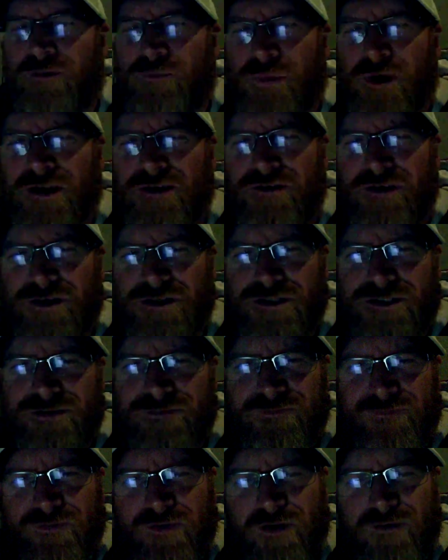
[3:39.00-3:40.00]
Matrix,
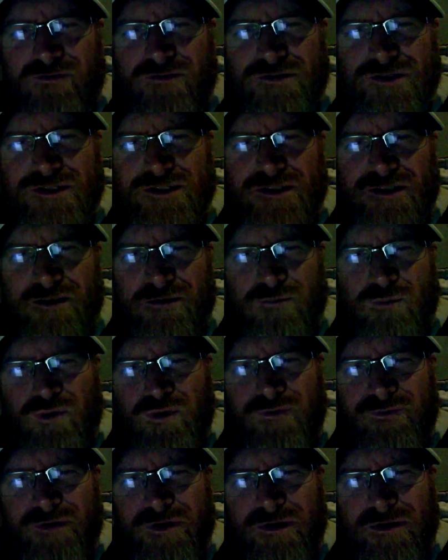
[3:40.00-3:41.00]
if you've ever seen that
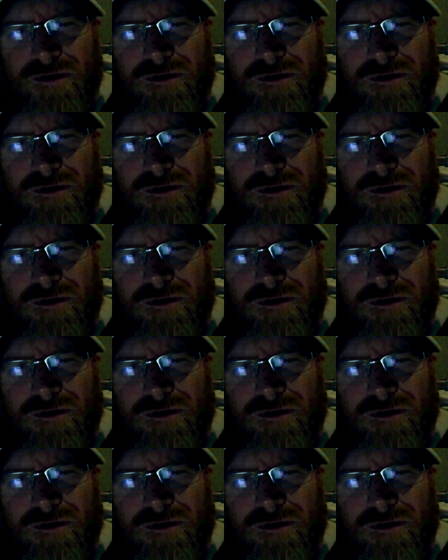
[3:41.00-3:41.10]
movie.